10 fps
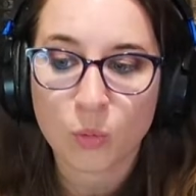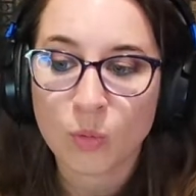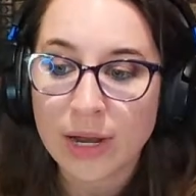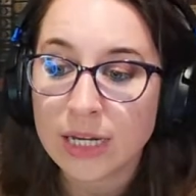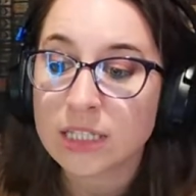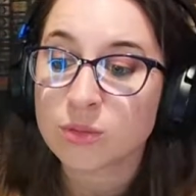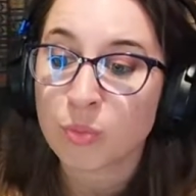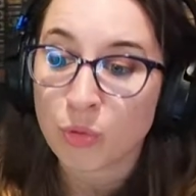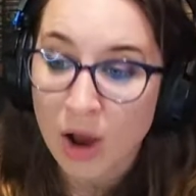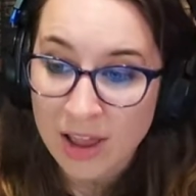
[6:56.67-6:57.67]
Rainy's
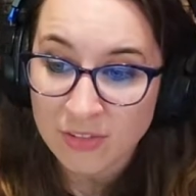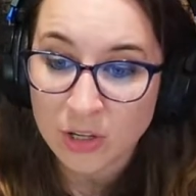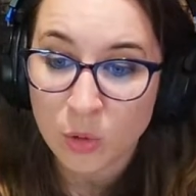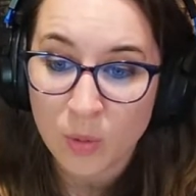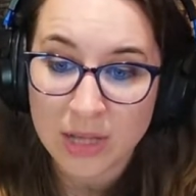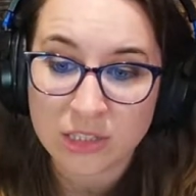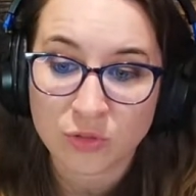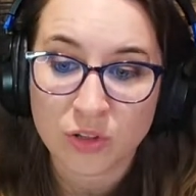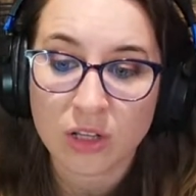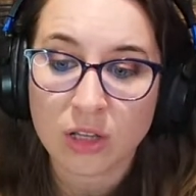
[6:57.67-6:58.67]
private
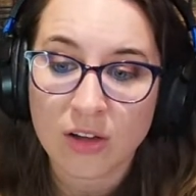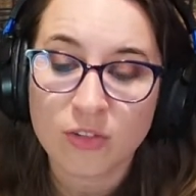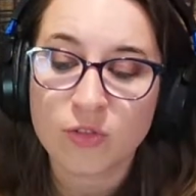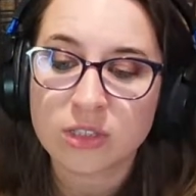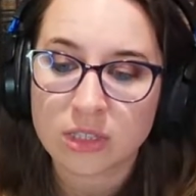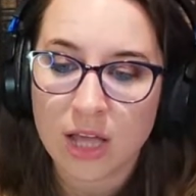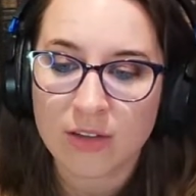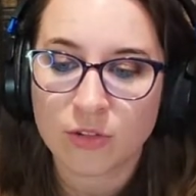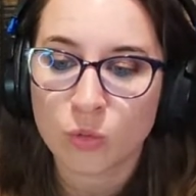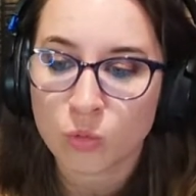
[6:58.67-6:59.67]
quest for the love of his
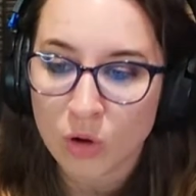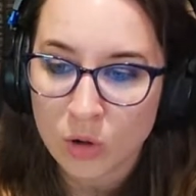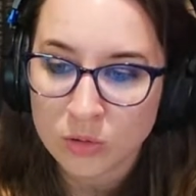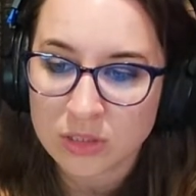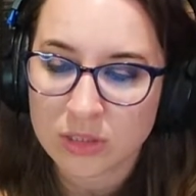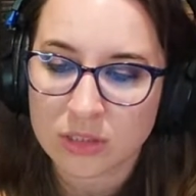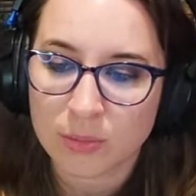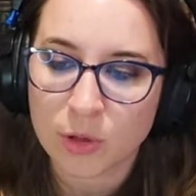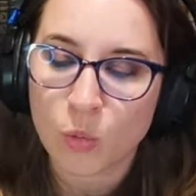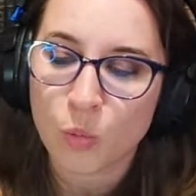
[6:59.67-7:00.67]
life grows into
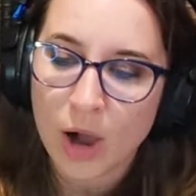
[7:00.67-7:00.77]
something